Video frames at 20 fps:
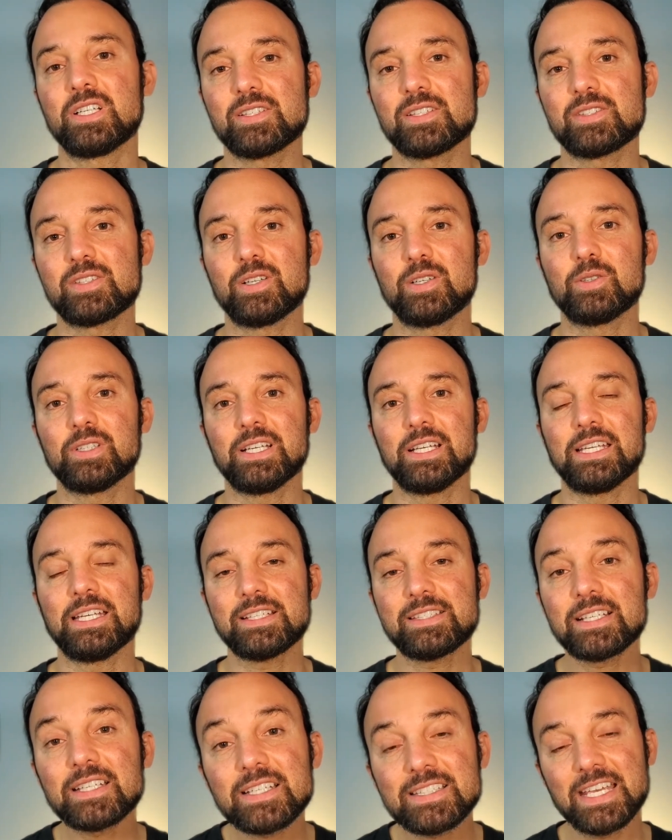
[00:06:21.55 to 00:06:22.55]
So it
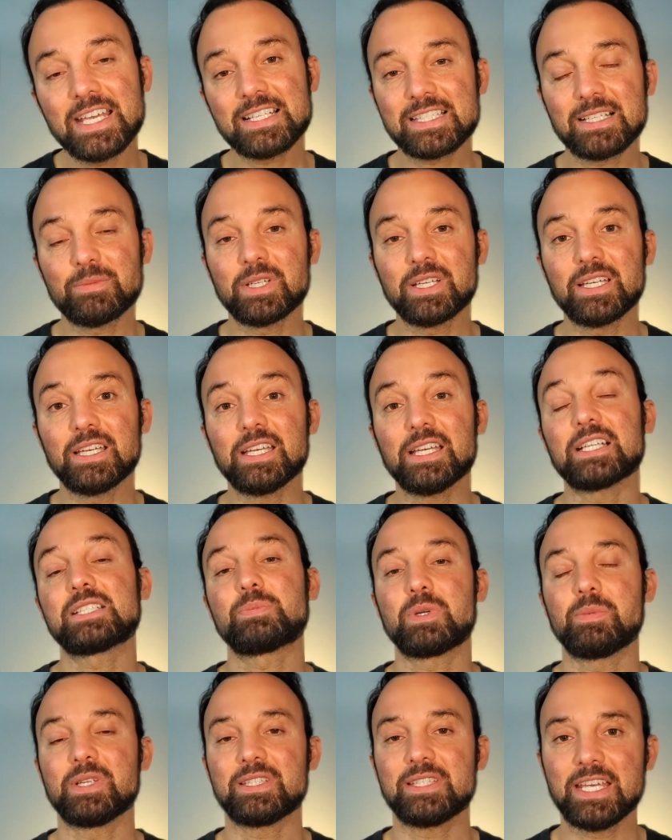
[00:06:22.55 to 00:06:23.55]
is going to take some
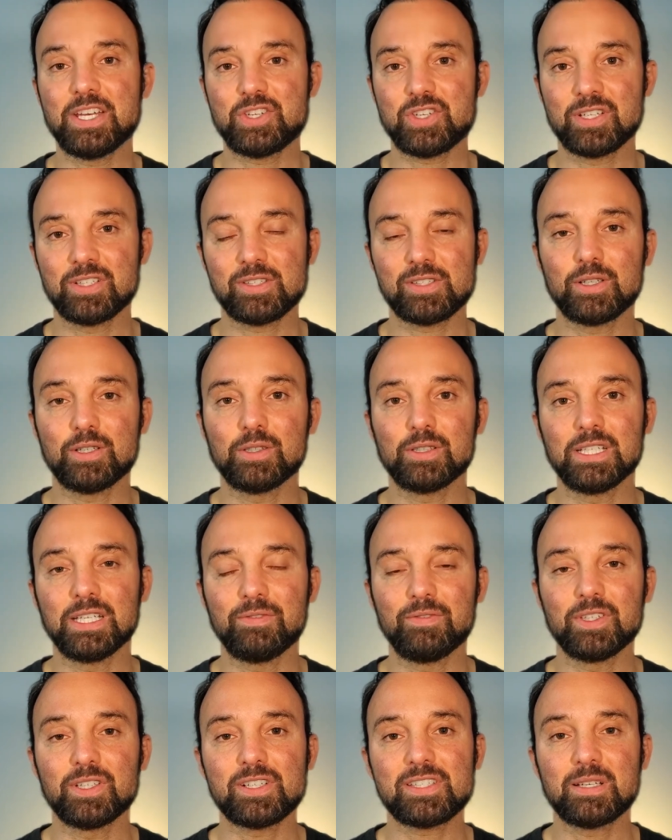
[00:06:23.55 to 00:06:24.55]
experimentation. So
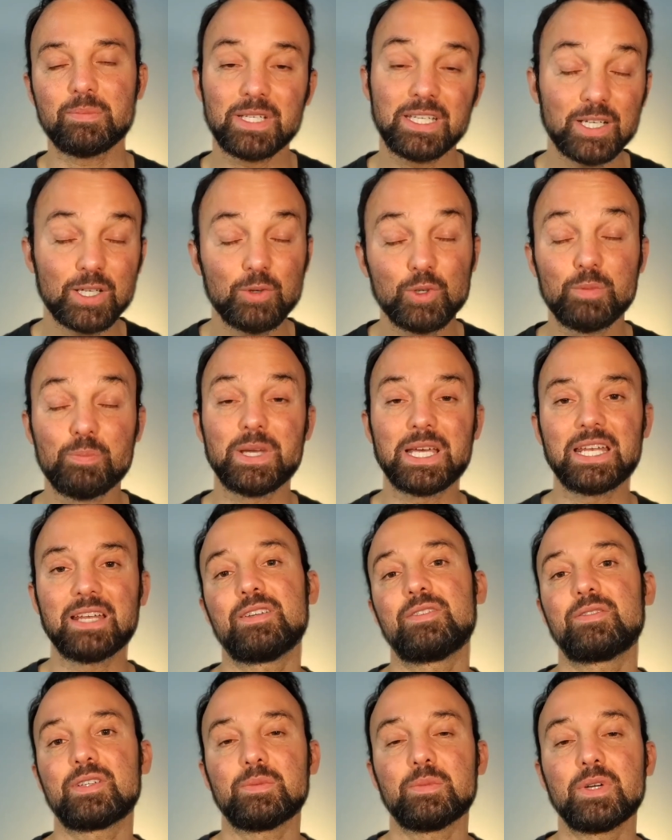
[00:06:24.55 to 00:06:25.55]
if you're somebody who would
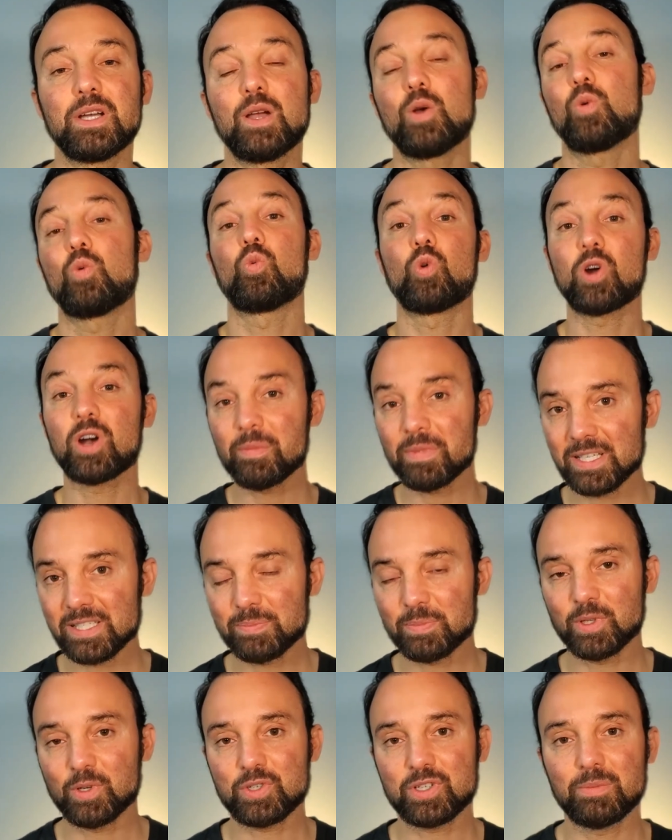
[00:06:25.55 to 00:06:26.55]
benefit from warm
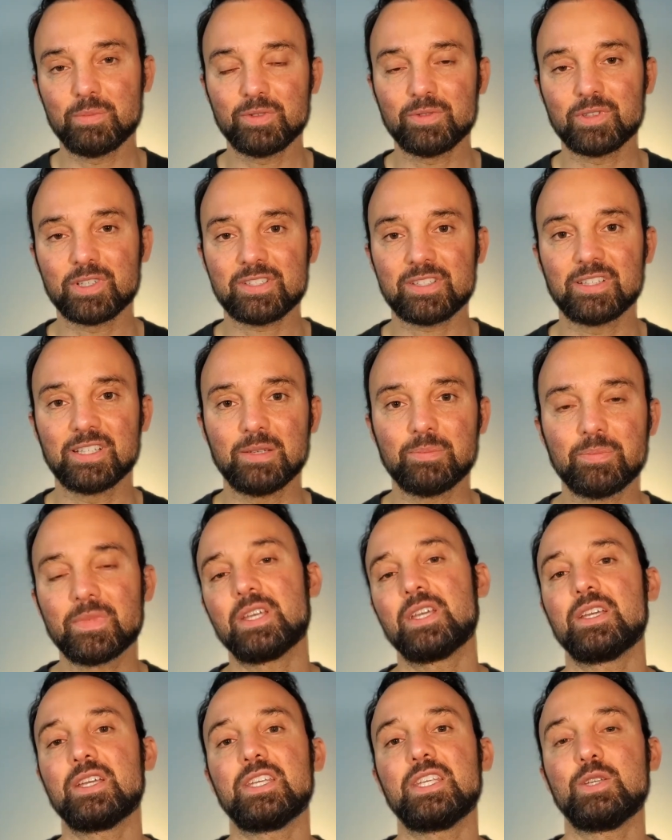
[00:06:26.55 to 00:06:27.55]
exposure before sleep,
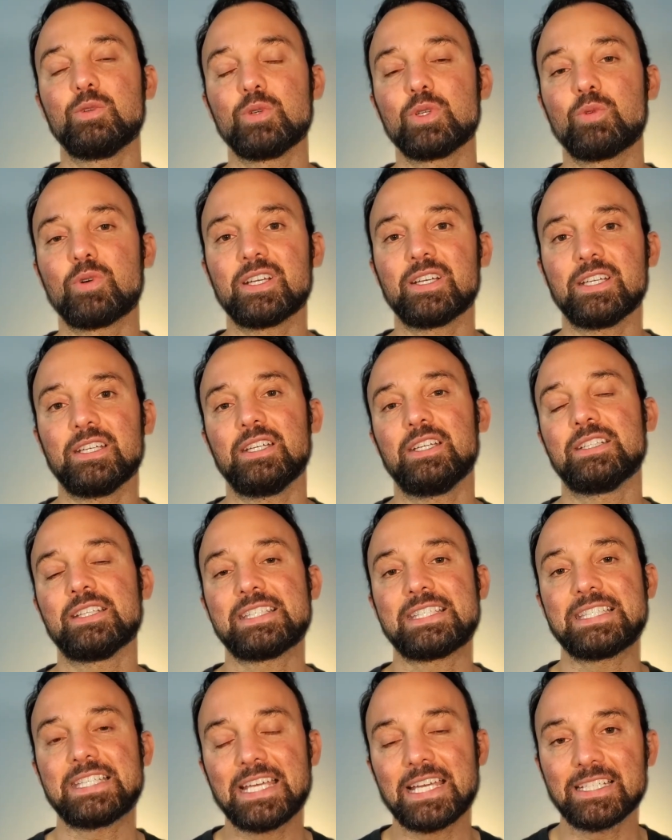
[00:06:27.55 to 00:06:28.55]
you would want to
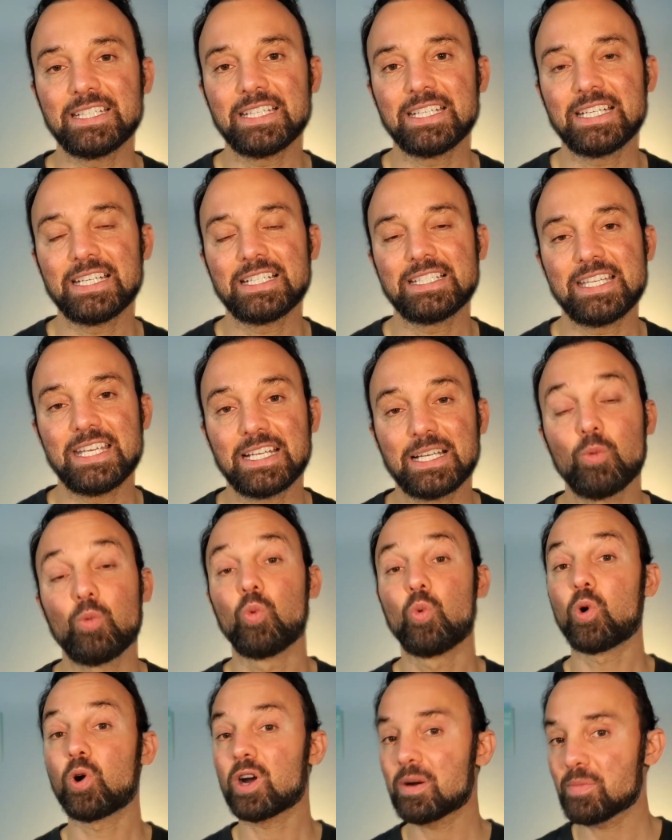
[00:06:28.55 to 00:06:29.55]
instead take a
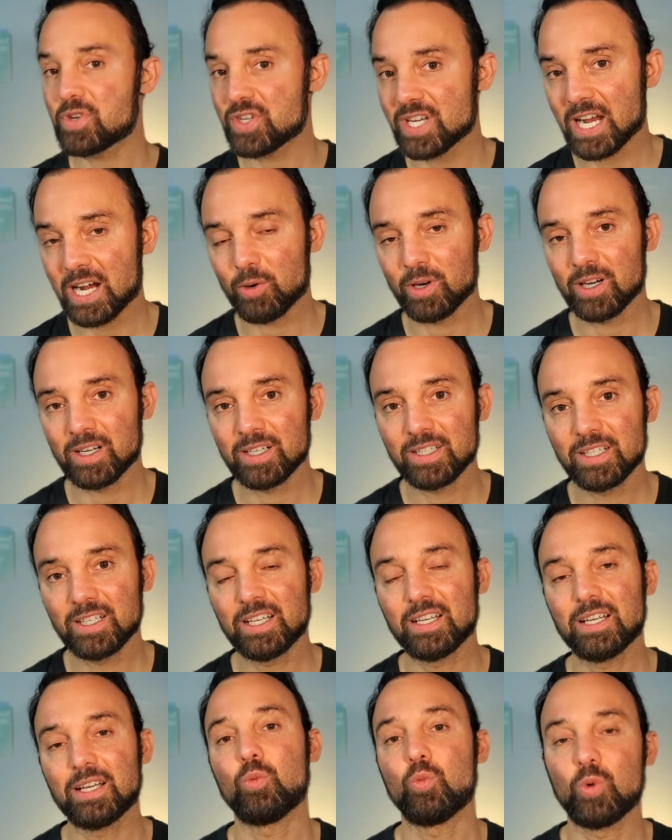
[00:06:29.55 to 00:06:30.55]
warm shower
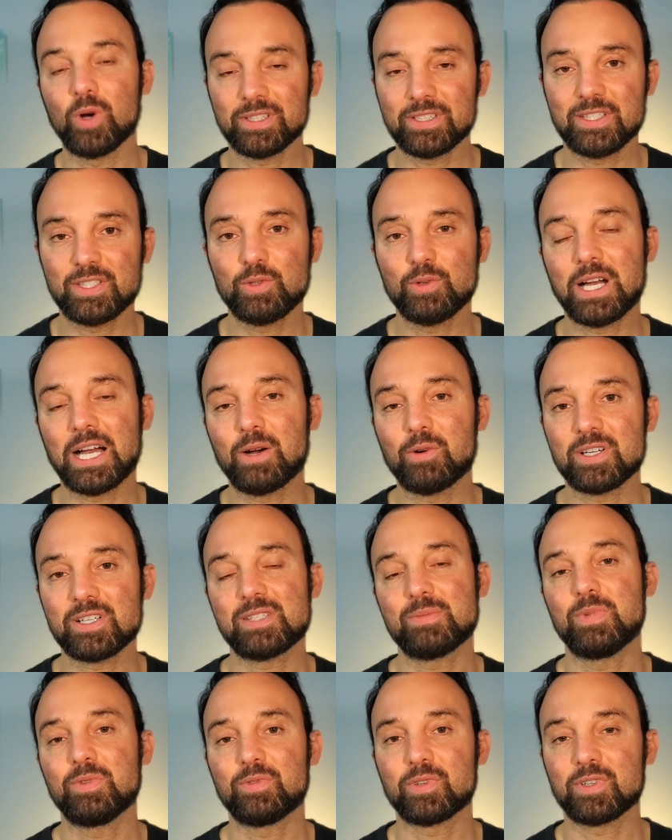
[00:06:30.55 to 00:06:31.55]
one to two hours
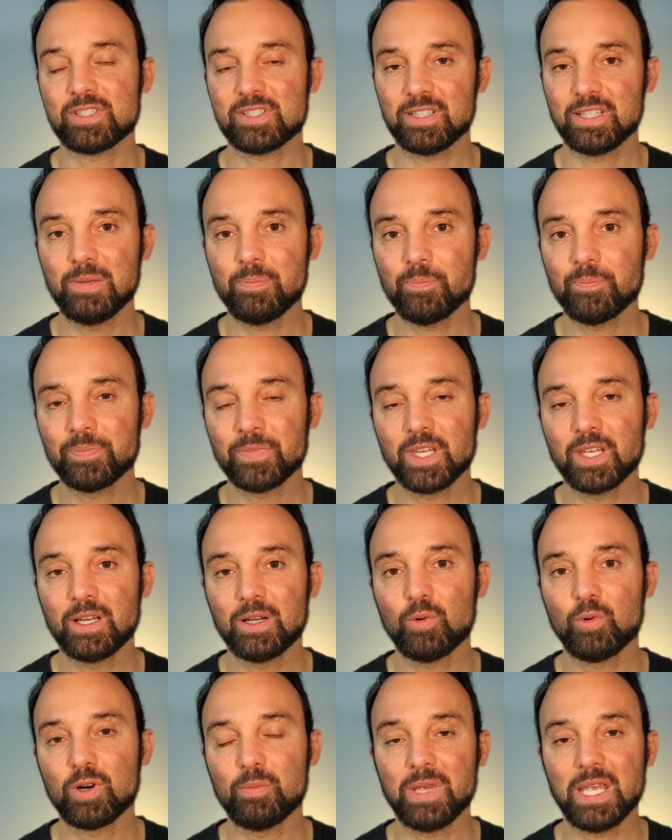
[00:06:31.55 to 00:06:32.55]
before sleep,
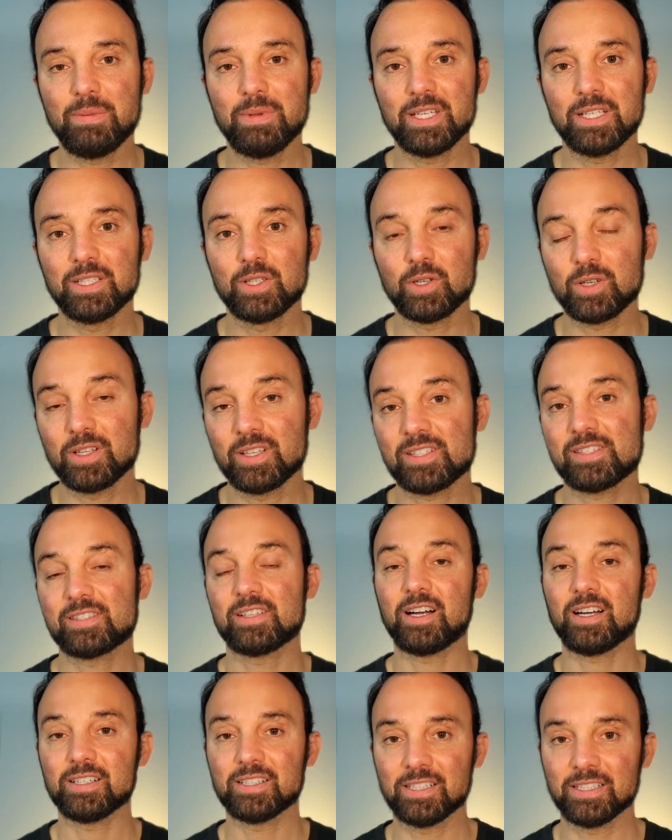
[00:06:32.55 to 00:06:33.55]
or maybe go to the
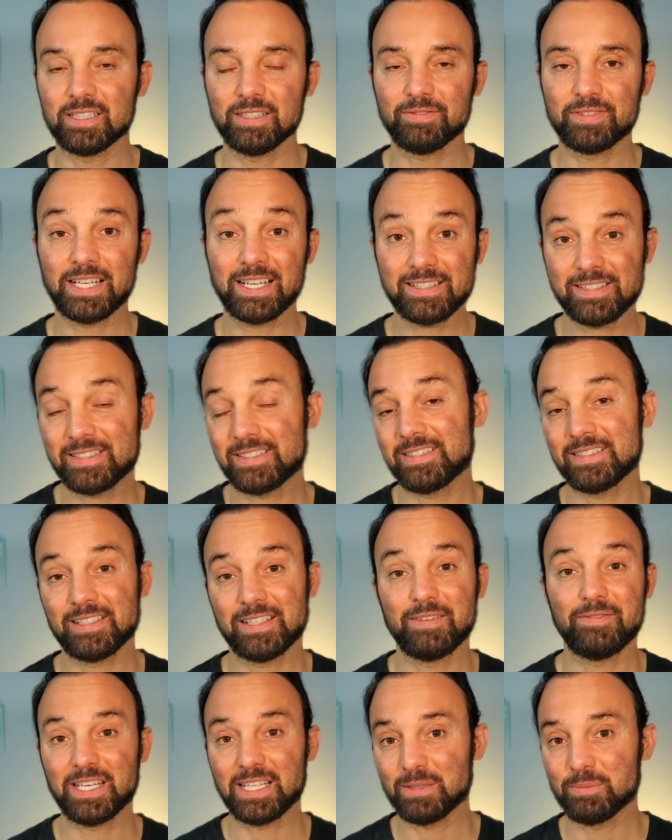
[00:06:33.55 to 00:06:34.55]
sauna if that's
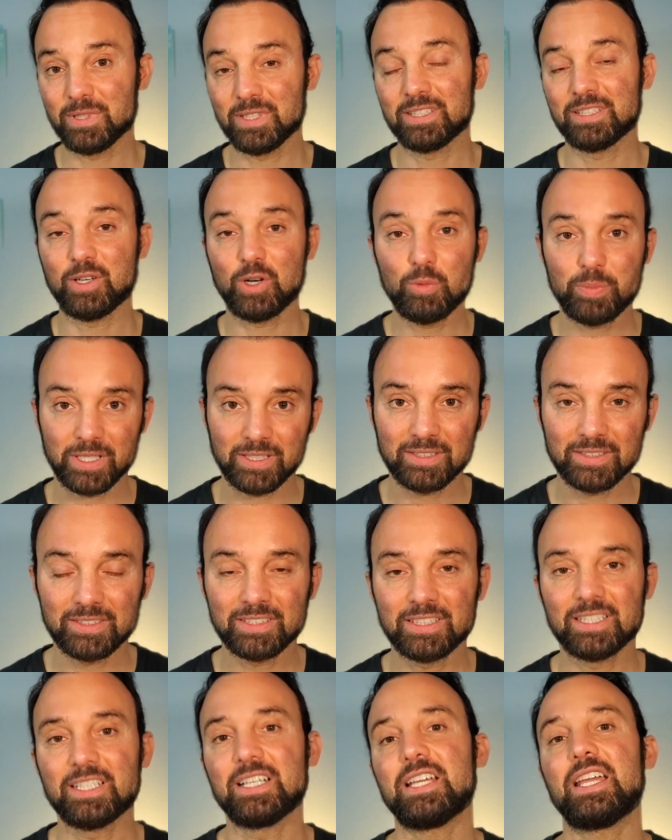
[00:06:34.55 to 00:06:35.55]
available and open
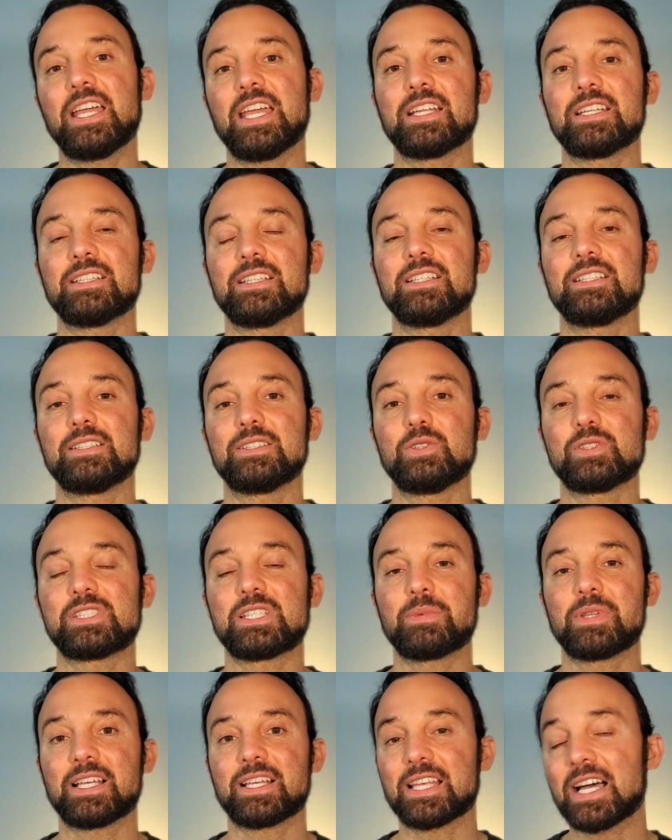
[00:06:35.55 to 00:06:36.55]
and do
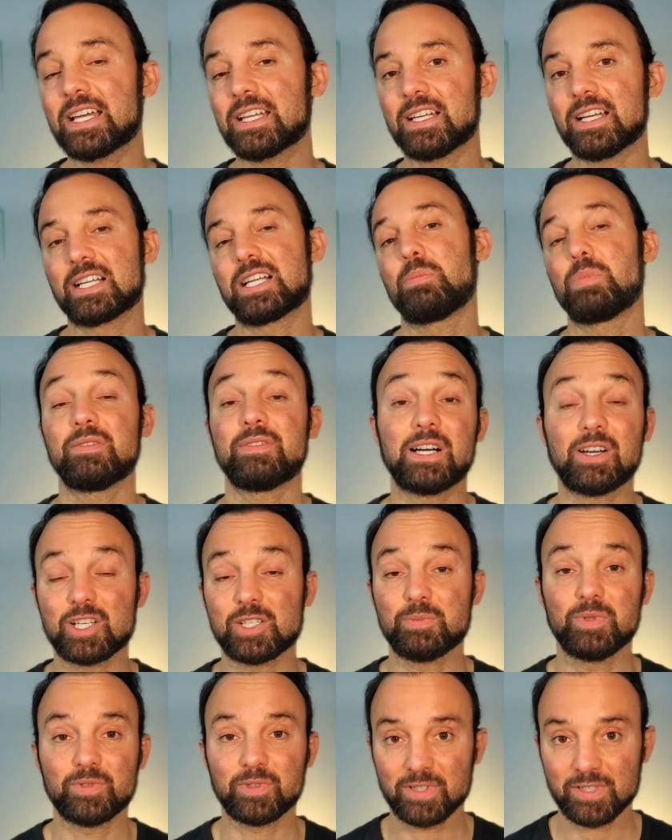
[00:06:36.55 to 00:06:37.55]
something like that a couple of hours
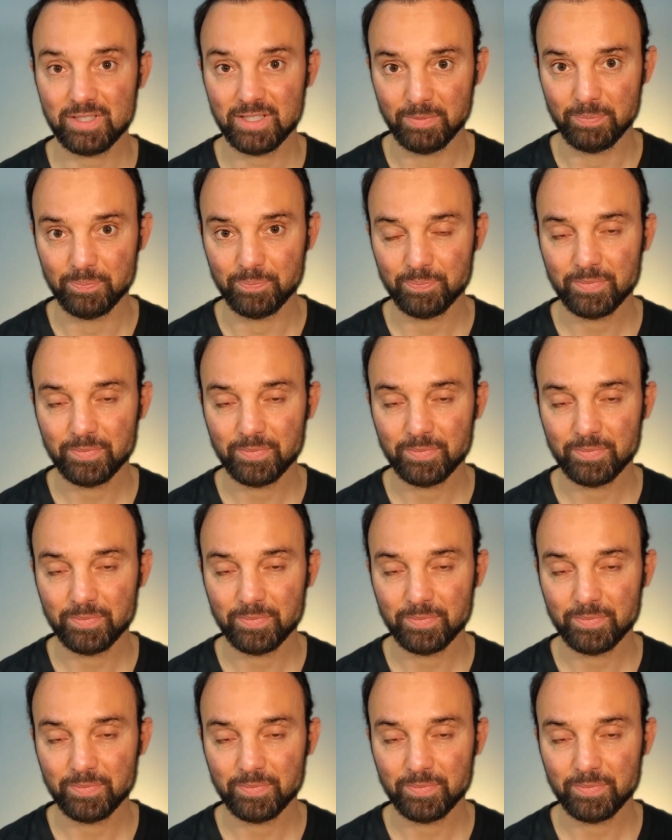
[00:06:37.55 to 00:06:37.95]
before sleep.